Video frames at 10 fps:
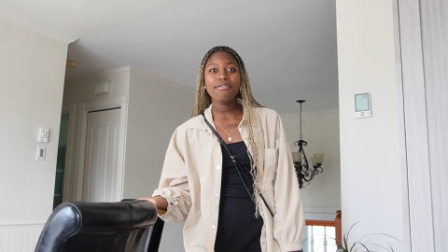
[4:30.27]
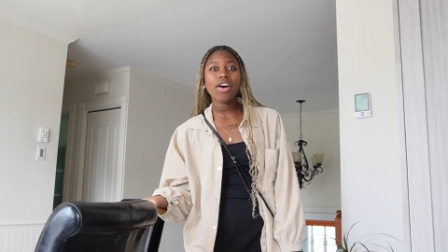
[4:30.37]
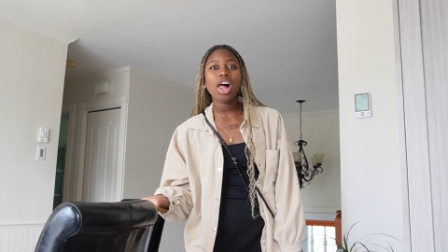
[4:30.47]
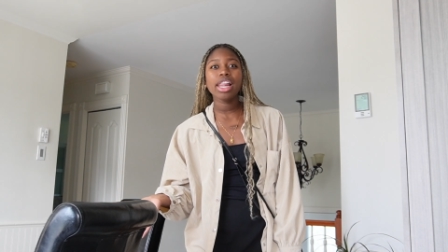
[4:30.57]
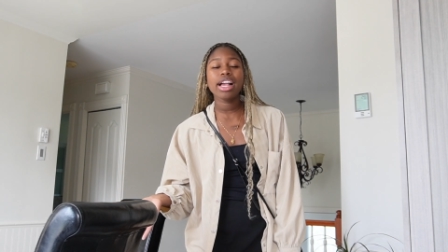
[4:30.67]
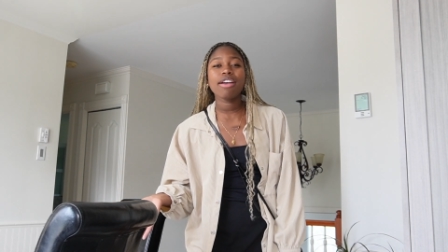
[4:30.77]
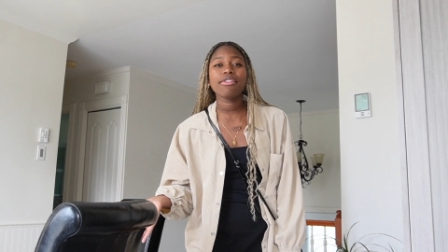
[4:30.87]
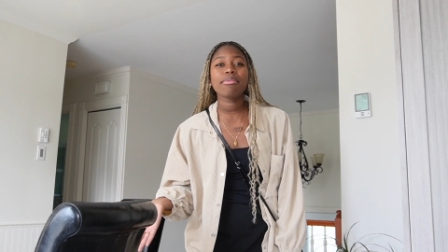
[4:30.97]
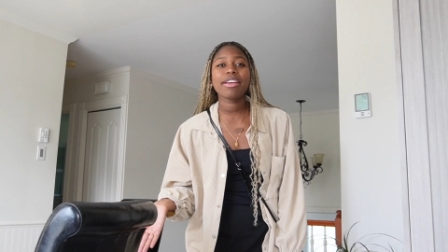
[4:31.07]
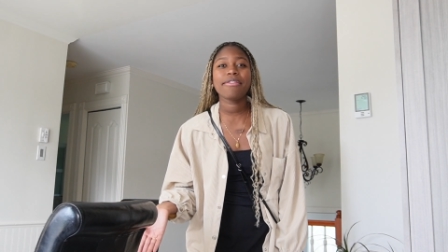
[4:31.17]
falling off
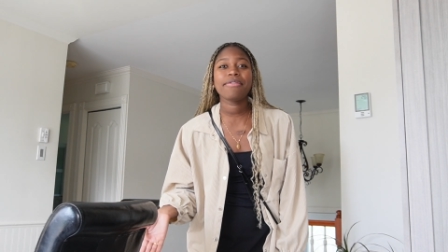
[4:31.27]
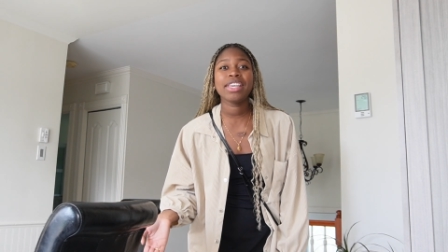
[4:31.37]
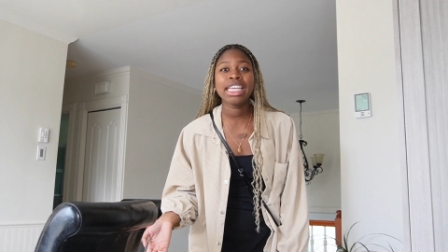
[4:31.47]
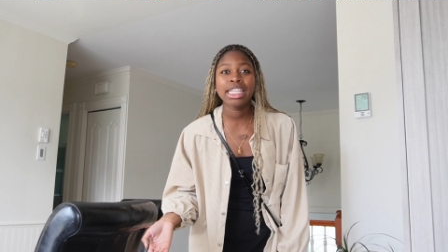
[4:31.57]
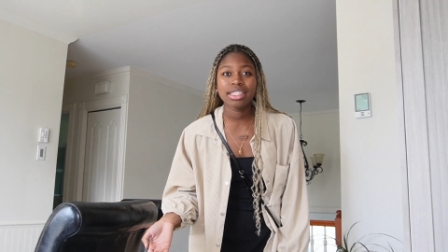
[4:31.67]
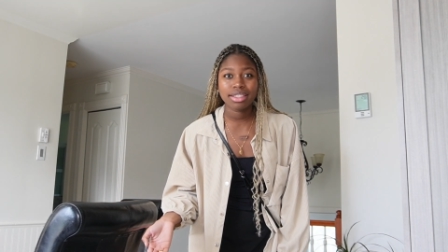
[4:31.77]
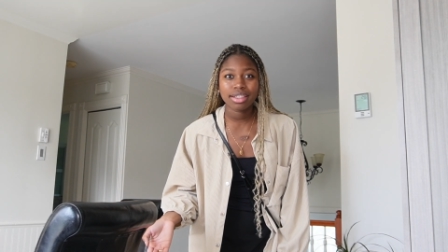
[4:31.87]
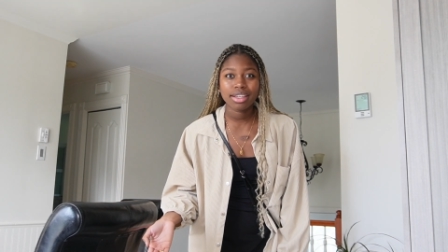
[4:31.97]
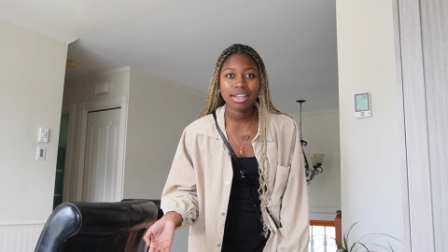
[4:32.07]
of my feet.